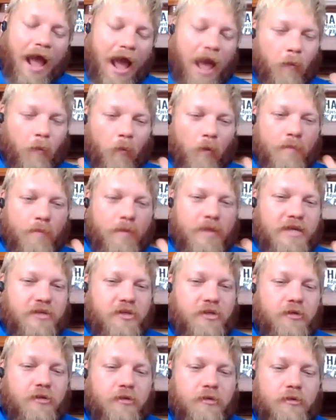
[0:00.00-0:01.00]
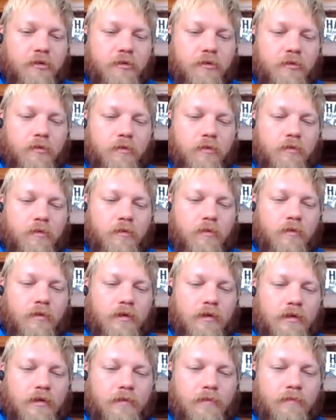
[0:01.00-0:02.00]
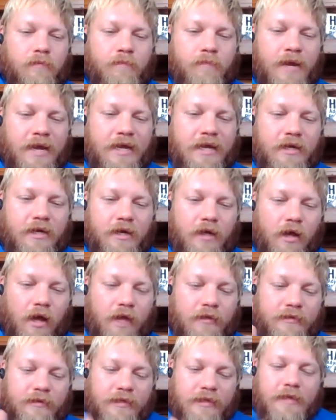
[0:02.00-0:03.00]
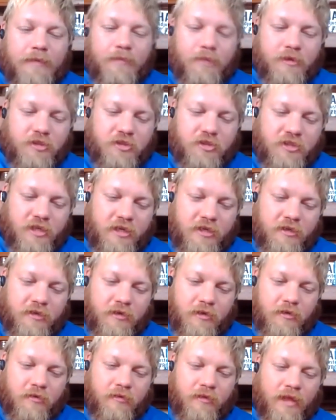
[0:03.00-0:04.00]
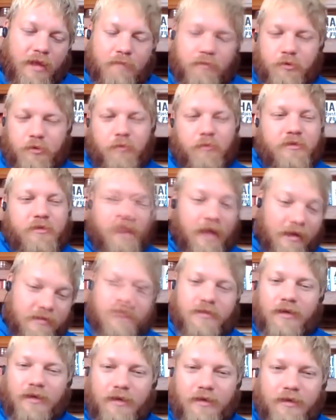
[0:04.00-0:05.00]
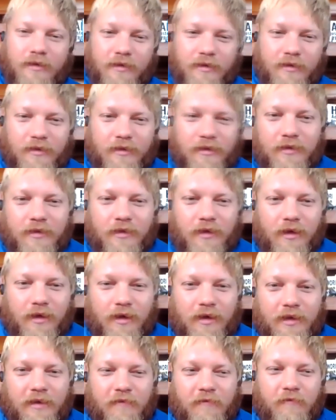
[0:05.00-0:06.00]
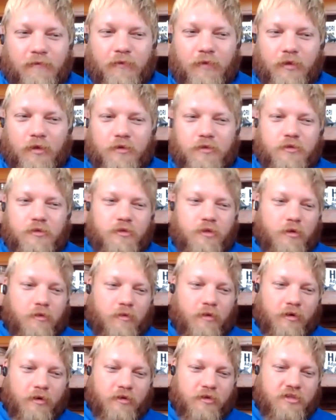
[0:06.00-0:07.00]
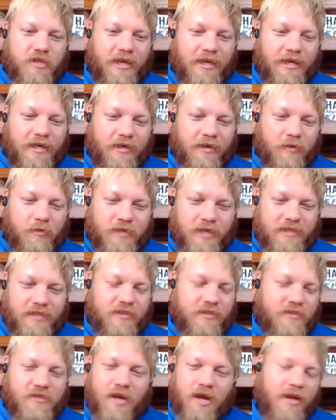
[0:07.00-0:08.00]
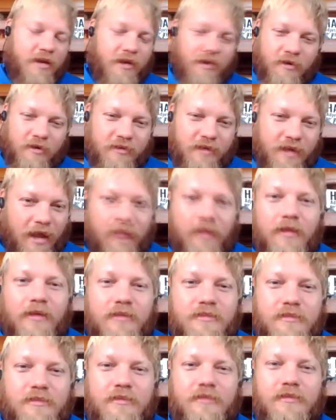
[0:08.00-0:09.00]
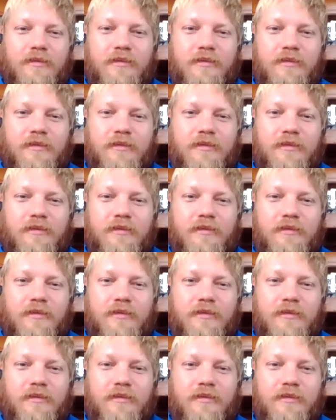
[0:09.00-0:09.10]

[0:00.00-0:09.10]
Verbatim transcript: what made you make a, a leap? Because you said you, you leapt to Odessa. Uh, and for those who don't understand, Odessa's not near Dallas.